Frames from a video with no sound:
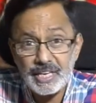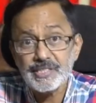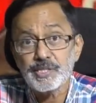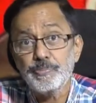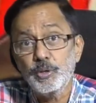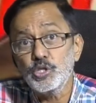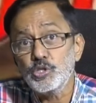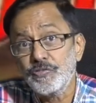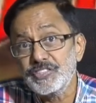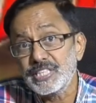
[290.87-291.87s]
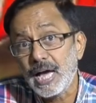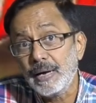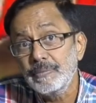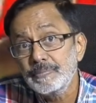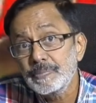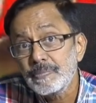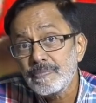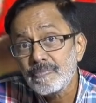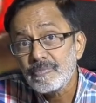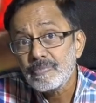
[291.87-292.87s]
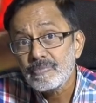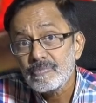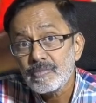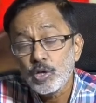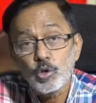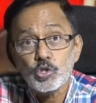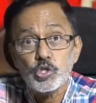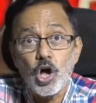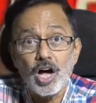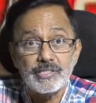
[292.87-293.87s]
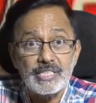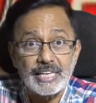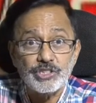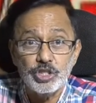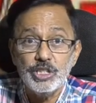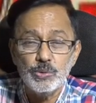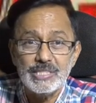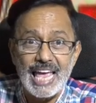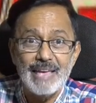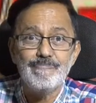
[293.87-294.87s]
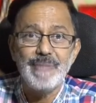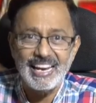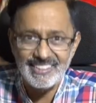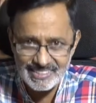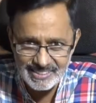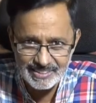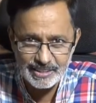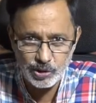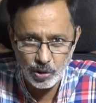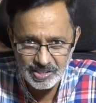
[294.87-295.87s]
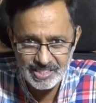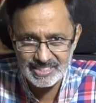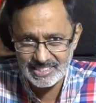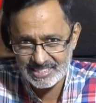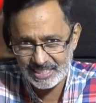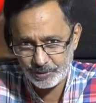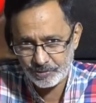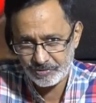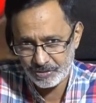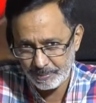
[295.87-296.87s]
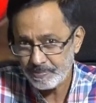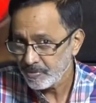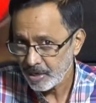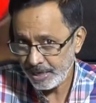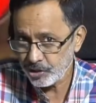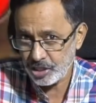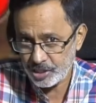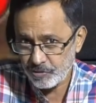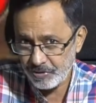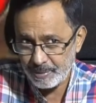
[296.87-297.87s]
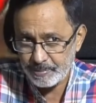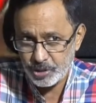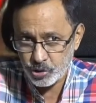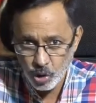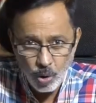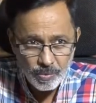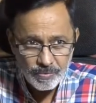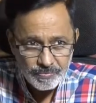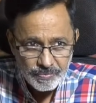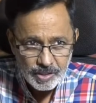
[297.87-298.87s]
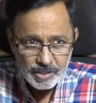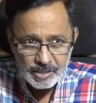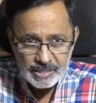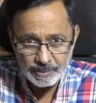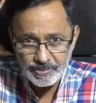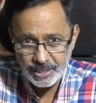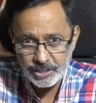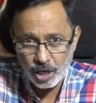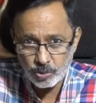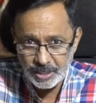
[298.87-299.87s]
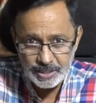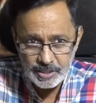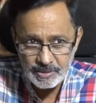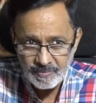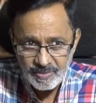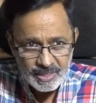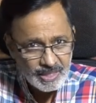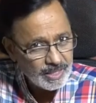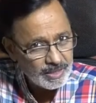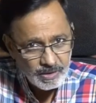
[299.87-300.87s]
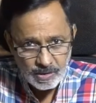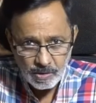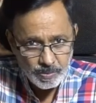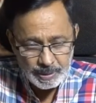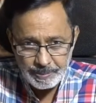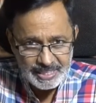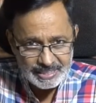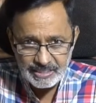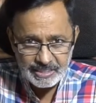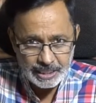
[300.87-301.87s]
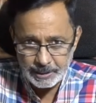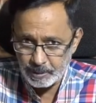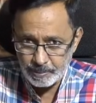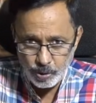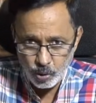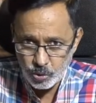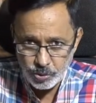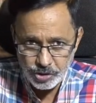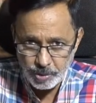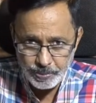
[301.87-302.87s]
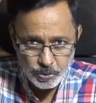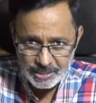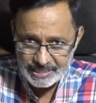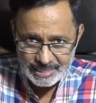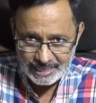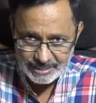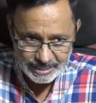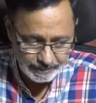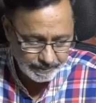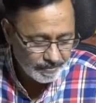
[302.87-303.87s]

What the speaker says: as the police officer looks lost, actually looks embarrassingly lost in this kind of a film, and justifiably so. Some such outings, will be a terrible blow to his repute as an actor.